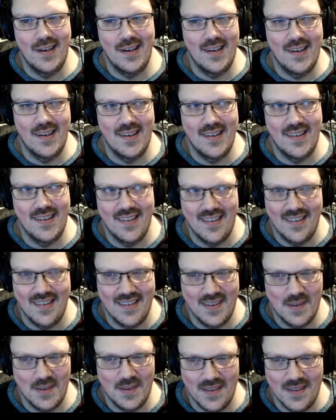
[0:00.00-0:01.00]

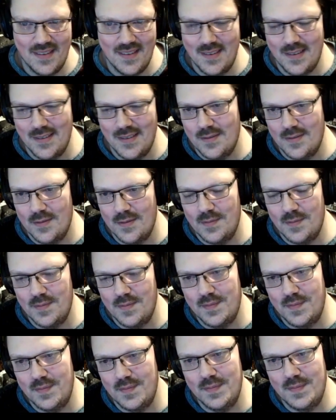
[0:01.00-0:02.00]

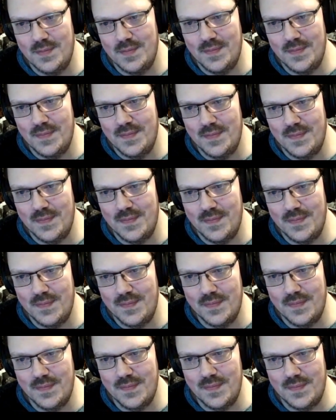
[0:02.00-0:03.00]

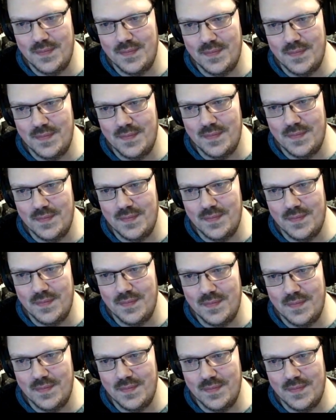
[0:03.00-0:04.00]

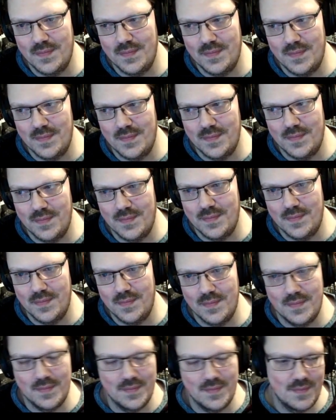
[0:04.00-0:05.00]

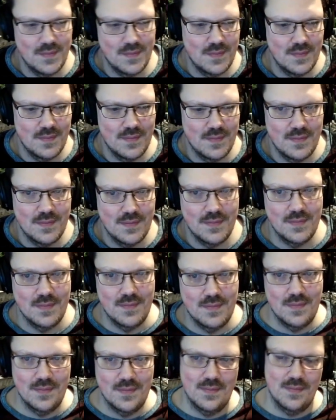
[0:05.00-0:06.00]

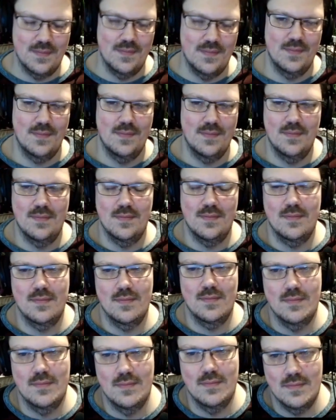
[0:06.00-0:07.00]

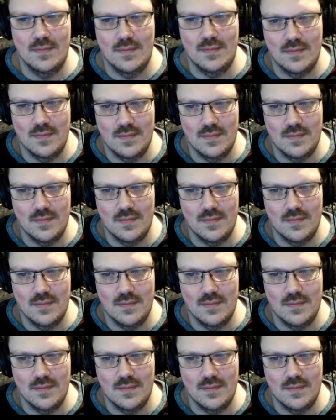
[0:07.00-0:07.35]
[no speech]